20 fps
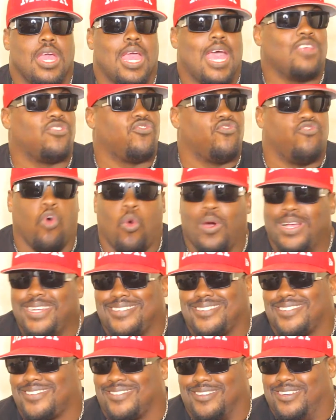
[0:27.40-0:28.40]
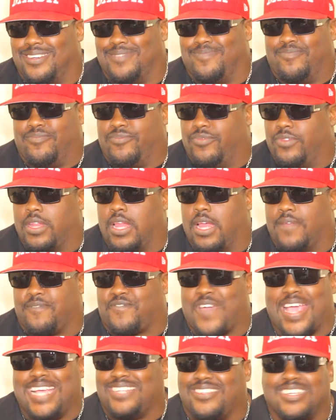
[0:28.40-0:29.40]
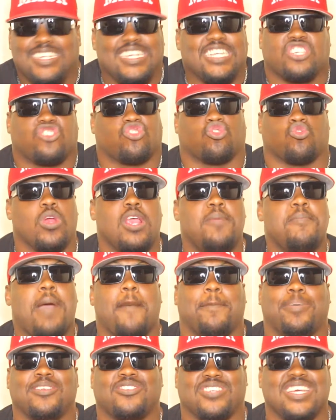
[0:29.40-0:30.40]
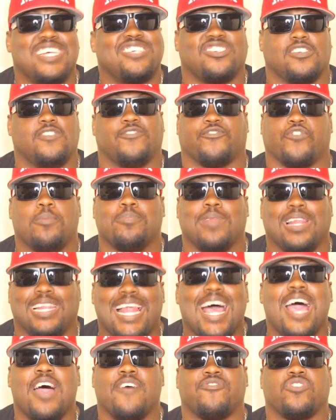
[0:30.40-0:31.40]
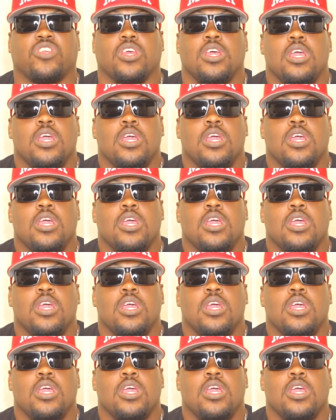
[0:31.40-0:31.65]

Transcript: has voiced facing extreme opposition from the left,